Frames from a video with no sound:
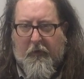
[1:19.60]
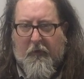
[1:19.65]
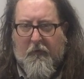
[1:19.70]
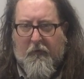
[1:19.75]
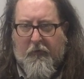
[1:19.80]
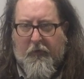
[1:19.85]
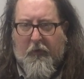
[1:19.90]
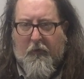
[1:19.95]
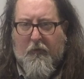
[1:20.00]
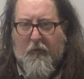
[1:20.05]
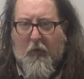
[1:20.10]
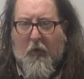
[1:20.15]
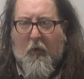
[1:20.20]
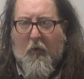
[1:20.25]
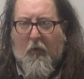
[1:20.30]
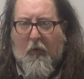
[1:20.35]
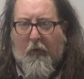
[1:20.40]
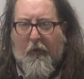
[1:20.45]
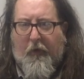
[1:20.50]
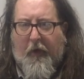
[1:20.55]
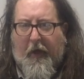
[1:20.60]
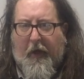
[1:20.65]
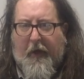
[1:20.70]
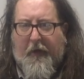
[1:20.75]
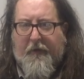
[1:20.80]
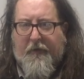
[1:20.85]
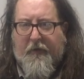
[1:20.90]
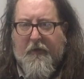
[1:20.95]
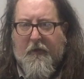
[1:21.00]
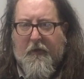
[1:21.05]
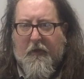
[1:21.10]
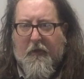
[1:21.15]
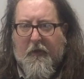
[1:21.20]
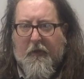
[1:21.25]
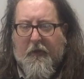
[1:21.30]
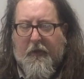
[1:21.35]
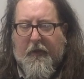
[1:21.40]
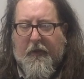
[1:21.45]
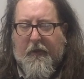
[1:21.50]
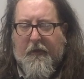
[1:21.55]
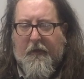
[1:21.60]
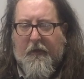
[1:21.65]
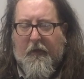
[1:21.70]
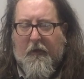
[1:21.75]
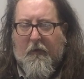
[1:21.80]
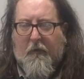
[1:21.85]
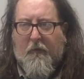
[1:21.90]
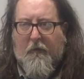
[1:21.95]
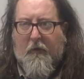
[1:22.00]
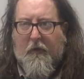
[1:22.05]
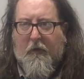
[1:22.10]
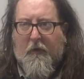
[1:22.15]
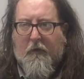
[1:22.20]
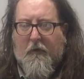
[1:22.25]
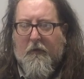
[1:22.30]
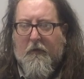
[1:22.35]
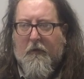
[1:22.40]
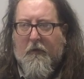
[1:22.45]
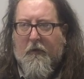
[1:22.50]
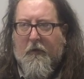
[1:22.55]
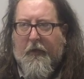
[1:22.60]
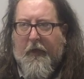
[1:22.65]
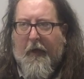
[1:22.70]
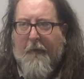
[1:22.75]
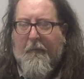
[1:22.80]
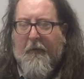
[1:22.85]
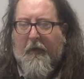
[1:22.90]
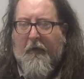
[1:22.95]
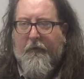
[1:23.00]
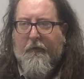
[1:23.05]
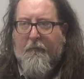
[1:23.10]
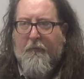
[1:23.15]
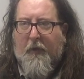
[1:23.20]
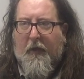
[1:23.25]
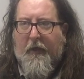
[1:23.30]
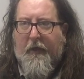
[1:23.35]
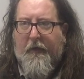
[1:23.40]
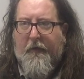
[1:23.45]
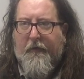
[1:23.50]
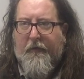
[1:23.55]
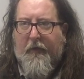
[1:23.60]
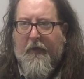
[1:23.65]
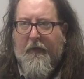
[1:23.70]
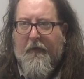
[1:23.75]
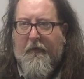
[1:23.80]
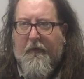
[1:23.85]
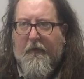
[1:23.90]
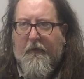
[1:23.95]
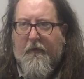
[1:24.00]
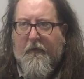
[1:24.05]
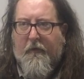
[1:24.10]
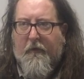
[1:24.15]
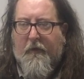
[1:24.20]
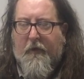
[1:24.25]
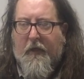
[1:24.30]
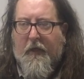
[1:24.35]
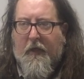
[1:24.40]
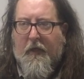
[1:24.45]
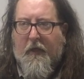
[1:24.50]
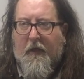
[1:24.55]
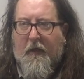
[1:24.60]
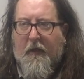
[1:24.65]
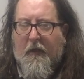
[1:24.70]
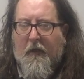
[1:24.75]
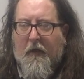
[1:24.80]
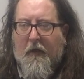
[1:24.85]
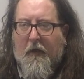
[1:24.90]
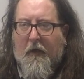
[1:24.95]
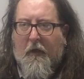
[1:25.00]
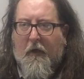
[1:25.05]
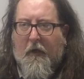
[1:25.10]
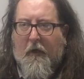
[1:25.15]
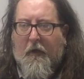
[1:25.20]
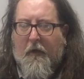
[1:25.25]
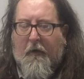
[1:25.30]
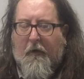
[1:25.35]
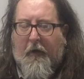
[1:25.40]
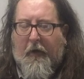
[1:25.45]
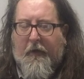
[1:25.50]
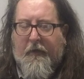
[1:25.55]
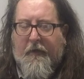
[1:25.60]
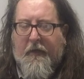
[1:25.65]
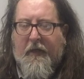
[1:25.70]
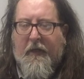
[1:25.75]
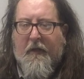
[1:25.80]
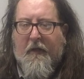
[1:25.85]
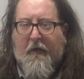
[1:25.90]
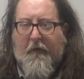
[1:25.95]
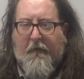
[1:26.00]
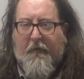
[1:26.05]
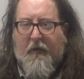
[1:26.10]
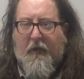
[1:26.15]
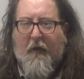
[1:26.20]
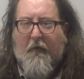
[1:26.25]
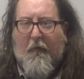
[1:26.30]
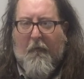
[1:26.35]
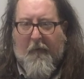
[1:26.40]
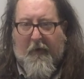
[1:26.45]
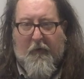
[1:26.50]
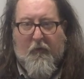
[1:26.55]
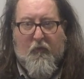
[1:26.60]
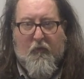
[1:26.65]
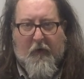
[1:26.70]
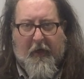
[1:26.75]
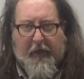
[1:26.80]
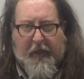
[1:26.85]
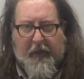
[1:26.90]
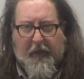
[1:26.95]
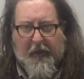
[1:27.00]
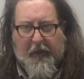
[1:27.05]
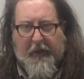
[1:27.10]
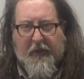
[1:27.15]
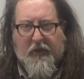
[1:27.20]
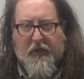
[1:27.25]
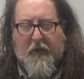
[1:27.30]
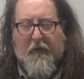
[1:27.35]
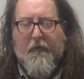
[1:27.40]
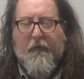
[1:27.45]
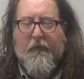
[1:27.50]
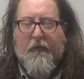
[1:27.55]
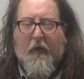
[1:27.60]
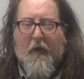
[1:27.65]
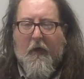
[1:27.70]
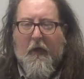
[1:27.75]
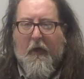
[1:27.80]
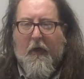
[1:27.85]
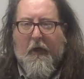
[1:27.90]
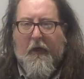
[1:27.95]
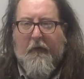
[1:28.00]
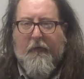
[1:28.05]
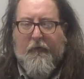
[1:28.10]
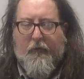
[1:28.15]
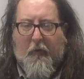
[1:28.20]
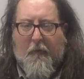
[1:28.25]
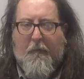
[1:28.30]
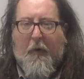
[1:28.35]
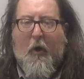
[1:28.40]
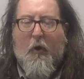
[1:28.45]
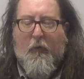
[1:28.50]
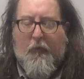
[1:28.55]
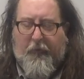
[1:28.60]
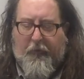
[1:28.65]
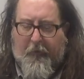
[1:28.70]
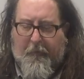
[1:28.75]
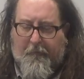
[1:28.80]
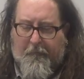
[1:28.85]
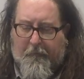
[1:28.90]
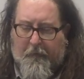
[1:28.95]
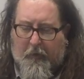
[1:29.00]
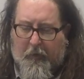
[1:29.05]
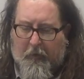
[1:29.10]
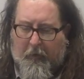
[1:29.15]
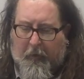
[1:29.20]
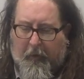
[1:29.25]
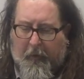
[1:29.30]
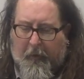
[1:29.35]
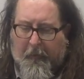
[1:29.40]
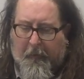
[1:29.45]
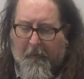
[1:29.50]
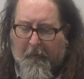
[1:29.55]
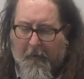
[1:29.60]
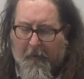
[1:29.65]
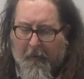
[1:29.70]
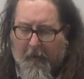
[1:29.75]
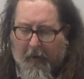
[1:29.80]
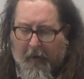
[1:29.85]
the, the role that uh, you know, uh, capitalism plays in the uh, idea of government regulations, is to oppose them. Okay,